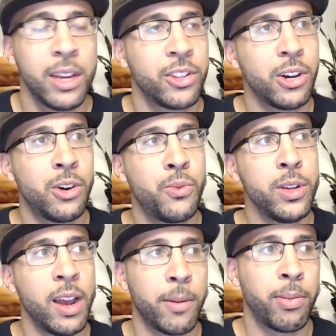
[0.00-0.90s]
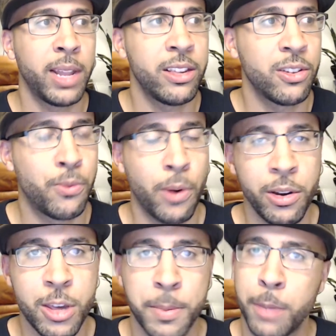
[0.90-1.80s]
So when you have a place of
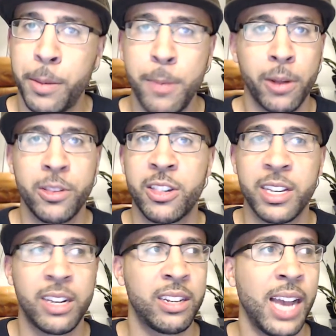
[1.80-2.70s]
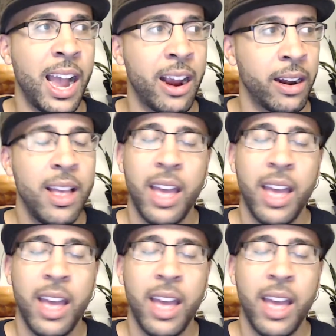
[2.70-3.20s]
worship and the people are just sick and tired,